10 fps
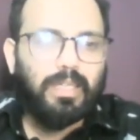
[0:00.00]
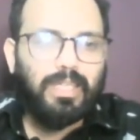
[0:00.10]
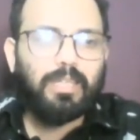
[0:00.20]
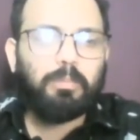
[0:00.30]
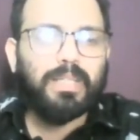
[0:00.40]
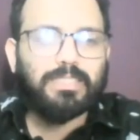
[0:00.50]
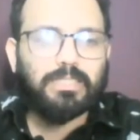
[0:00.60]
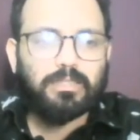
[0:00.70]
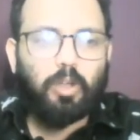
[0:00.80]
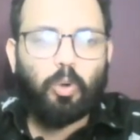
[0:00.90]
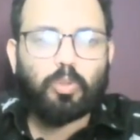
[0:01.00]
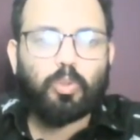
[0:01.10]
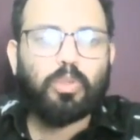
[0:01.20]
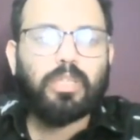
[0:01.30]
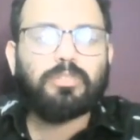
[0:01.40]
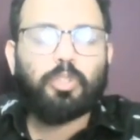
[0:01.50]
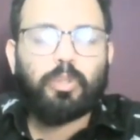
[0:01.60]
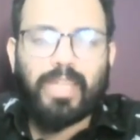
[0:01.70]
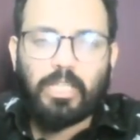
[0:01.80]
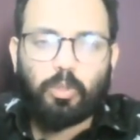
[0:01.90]
E plus O2 gives you
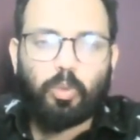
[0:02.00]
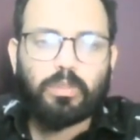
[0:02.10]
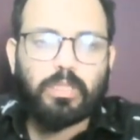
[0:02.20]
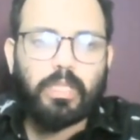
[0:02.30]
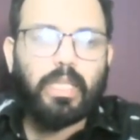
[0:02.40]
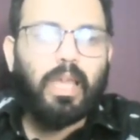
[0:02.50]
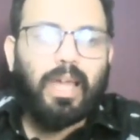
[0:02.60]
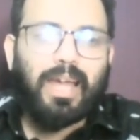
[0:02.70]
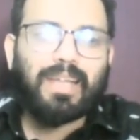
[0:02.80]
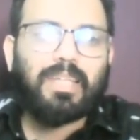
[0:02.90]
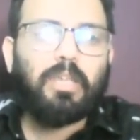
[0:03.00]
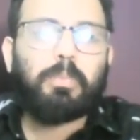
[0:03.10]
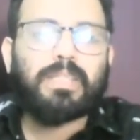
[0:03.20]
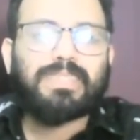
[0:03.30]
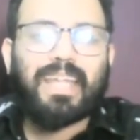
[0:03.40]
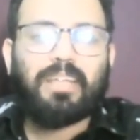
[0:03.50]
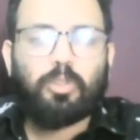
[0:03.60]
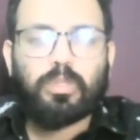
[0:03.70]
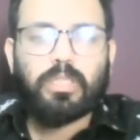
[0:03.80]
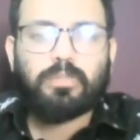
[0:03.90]
E2O3 and E plus N2
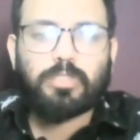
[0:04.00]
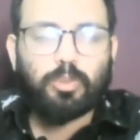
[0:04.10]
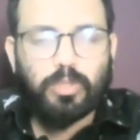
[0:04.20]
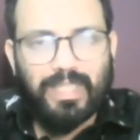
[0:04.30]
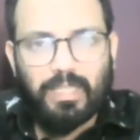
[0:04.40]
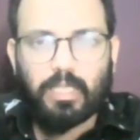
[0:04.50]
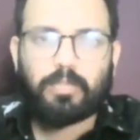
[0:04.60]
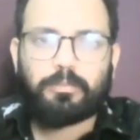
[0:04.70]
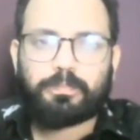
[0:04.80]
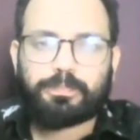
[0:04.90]
gives you En.